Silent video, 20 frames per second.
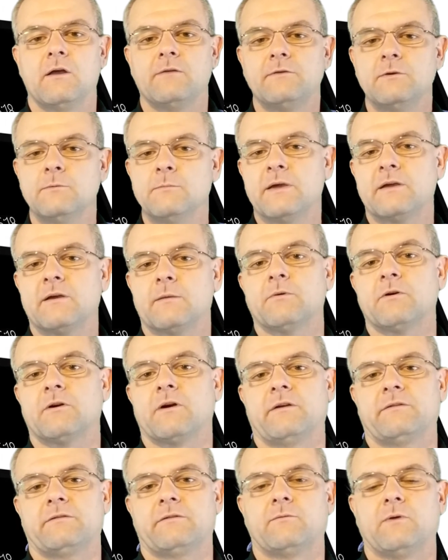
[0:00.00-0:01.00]
if you make a
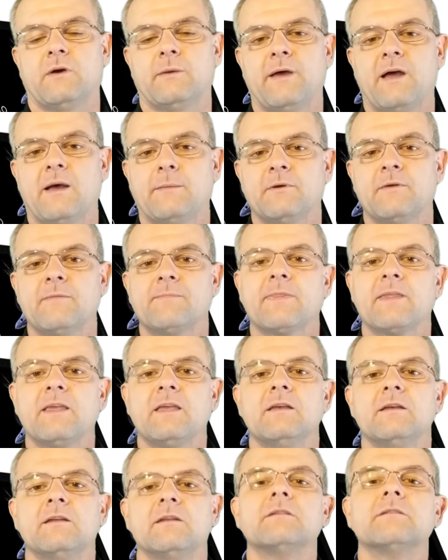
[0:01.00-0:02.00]
progressive web app,
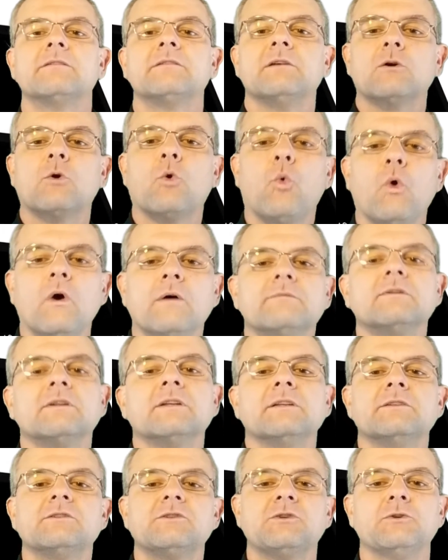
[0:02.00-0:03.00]
it is
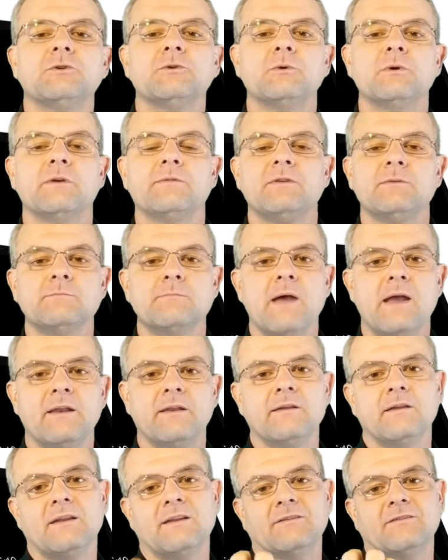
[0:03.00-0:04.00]
equivalent to if you
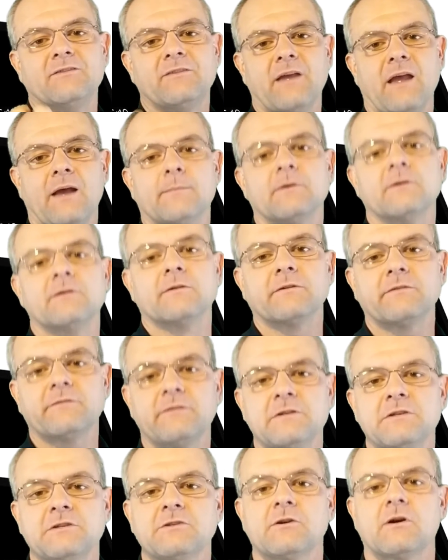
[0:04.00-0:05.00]
made it in Xamarin or
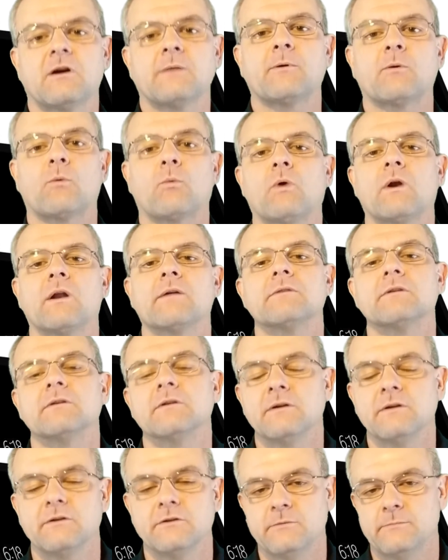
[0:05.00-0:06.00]
C# or
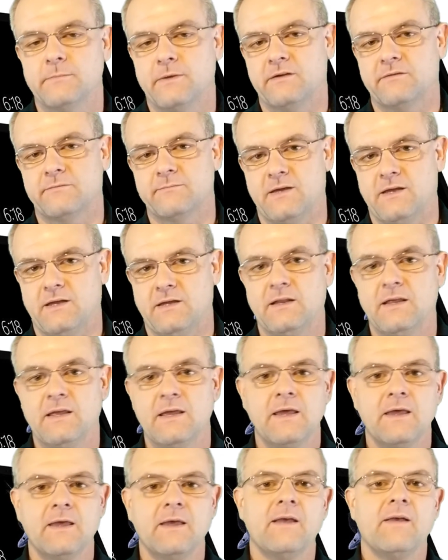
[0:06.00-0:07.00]
whatever you may have made.
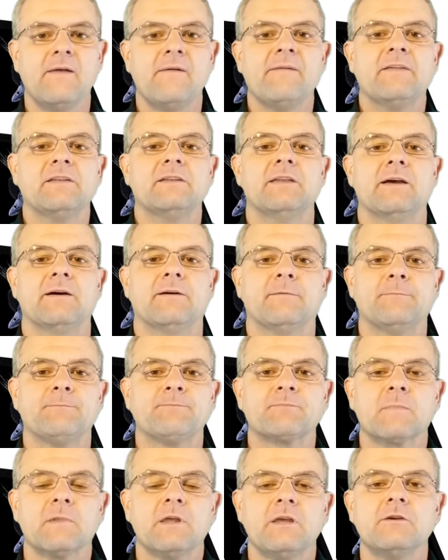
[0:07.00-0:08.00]
Now,
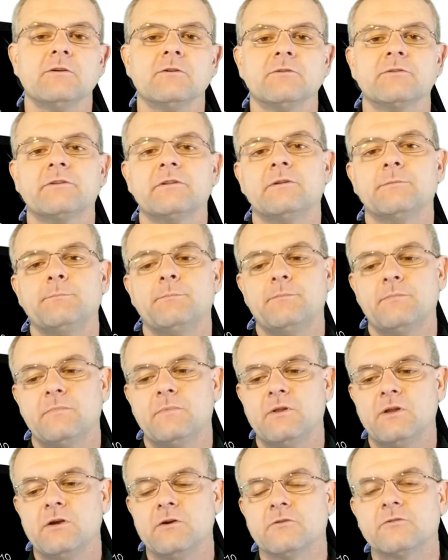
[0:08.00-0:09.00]
here's
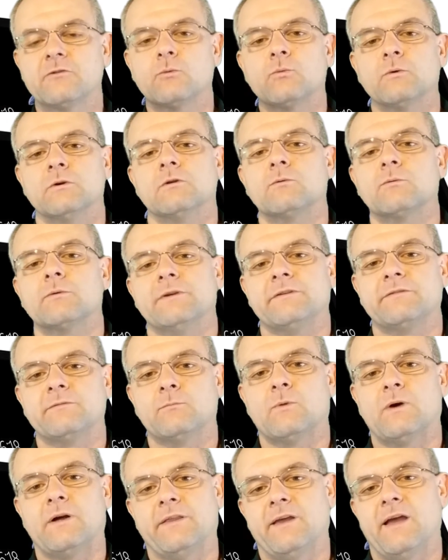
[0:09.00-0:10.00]
the real
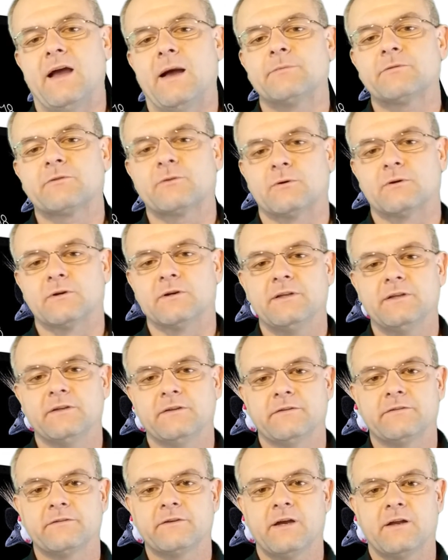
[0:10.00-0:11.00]
reason why the App Store
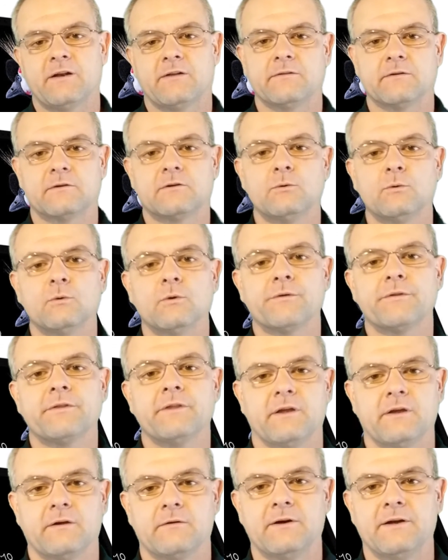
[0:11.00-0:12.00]
is kind of the cool
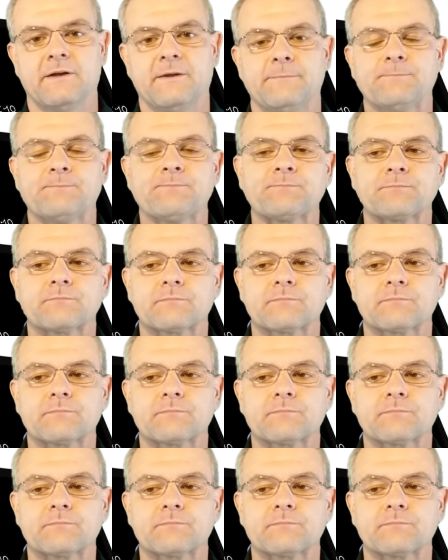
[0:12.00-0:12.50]
thing, right?